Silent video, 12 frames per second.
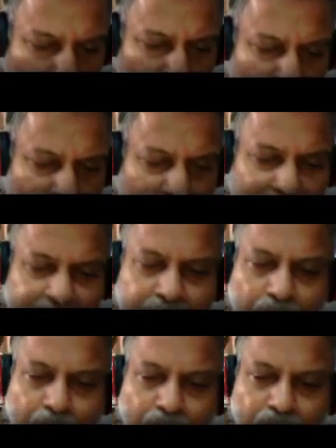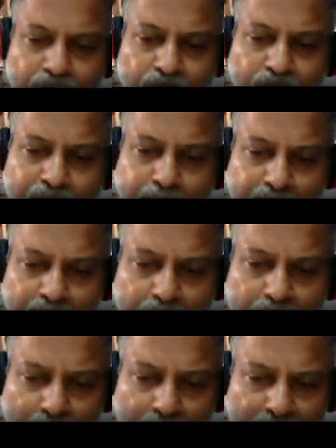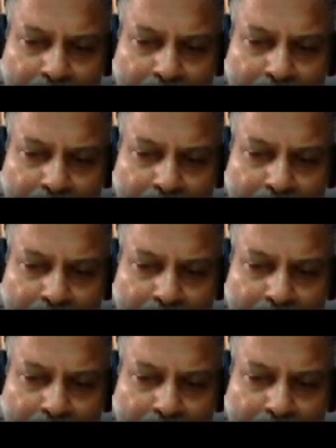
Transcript: the angle of precision.